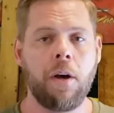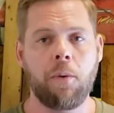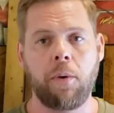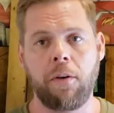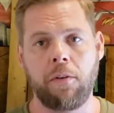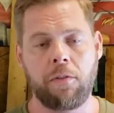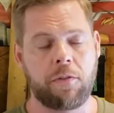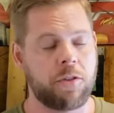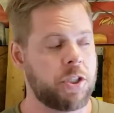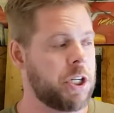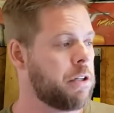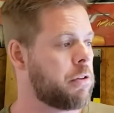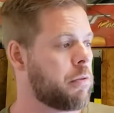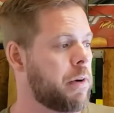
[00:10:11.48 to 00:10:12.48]
we used
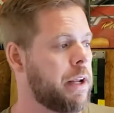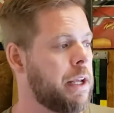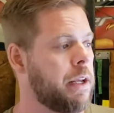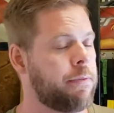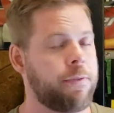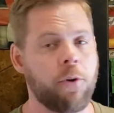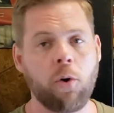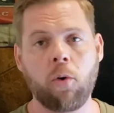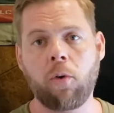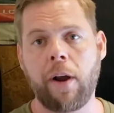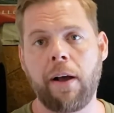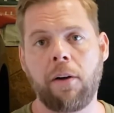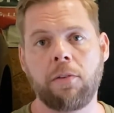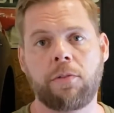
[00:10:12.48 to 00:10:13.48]
Gen 3 fuel
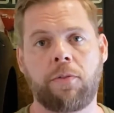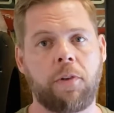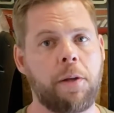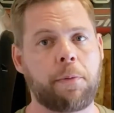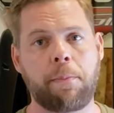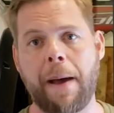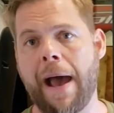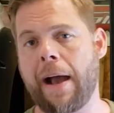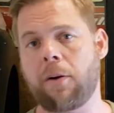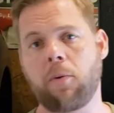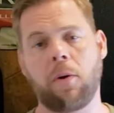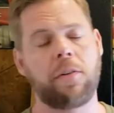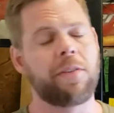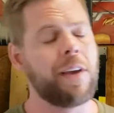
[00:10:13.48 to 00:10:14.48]
rails flipped
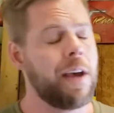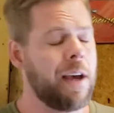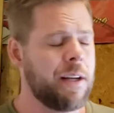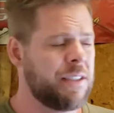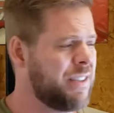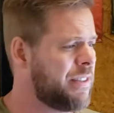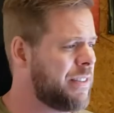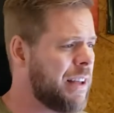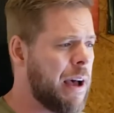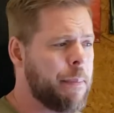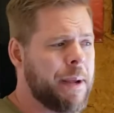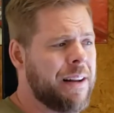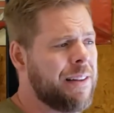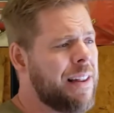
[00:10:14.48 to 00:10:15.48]
backwards. Just, I
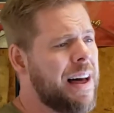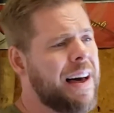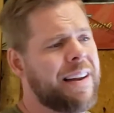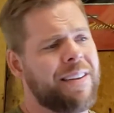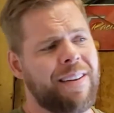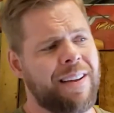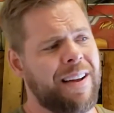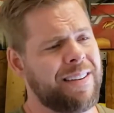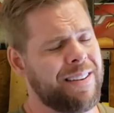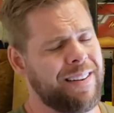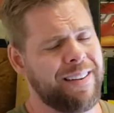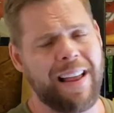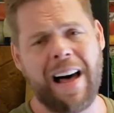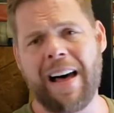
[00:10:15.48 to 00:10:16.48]
mean, a lot
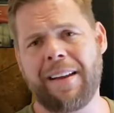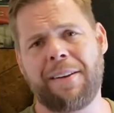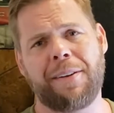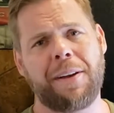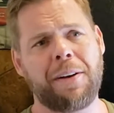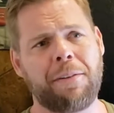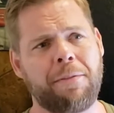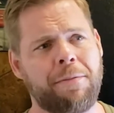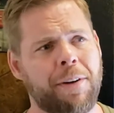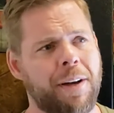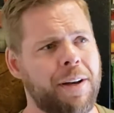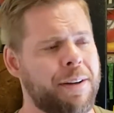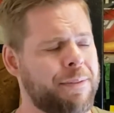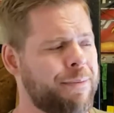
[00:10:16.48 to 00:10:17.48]

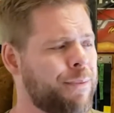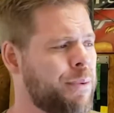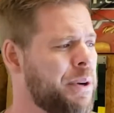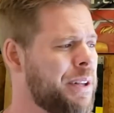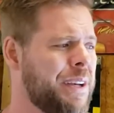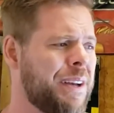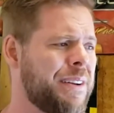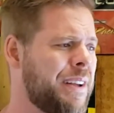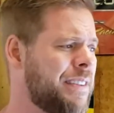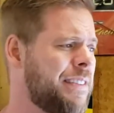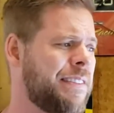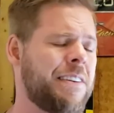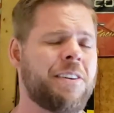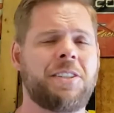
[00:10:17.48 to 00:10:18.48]
of really
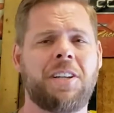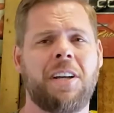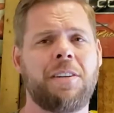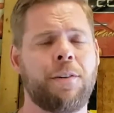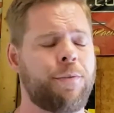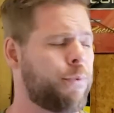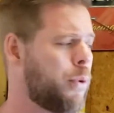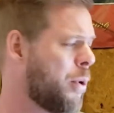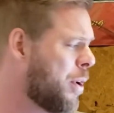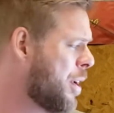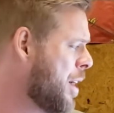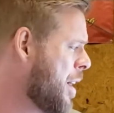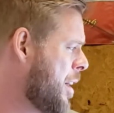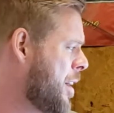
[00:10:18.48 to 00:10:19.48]
unnecessary changes
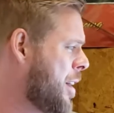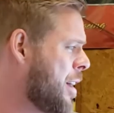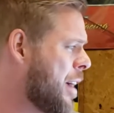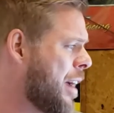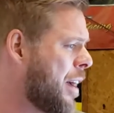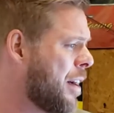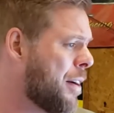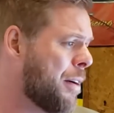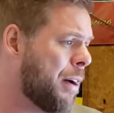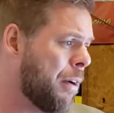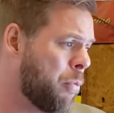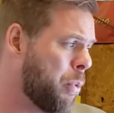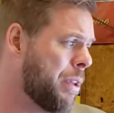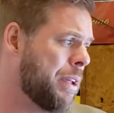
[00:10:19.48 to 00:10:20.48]
for a
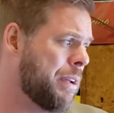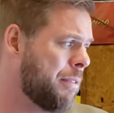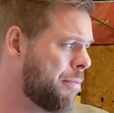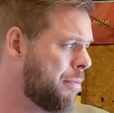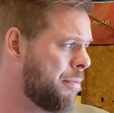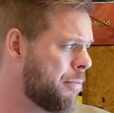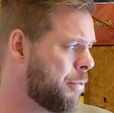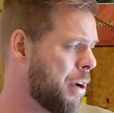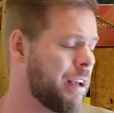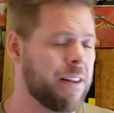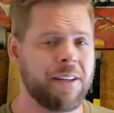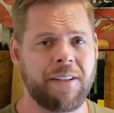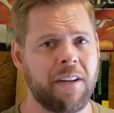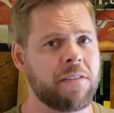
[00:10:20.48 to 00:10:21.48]
really,
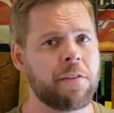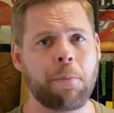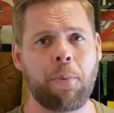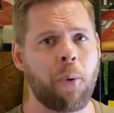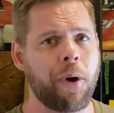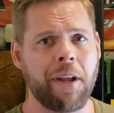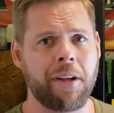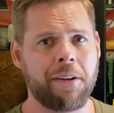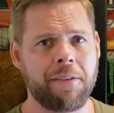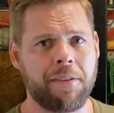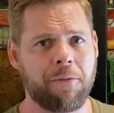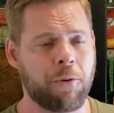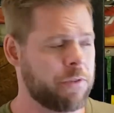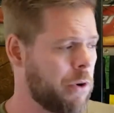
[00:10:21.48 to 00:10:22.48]
frankly, disappointing
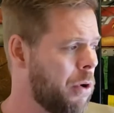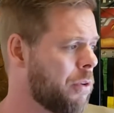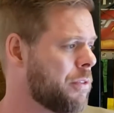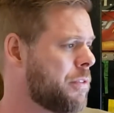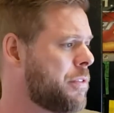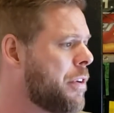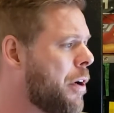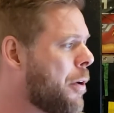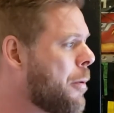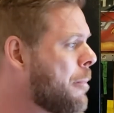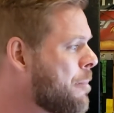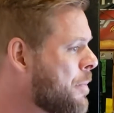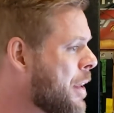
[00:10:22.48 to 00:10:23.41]
result. So